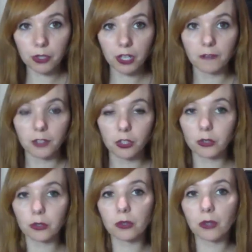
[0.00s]
If
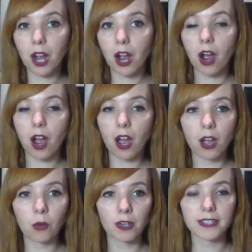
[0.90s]
you
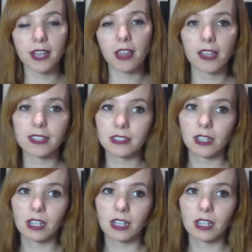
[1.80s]
want to tell us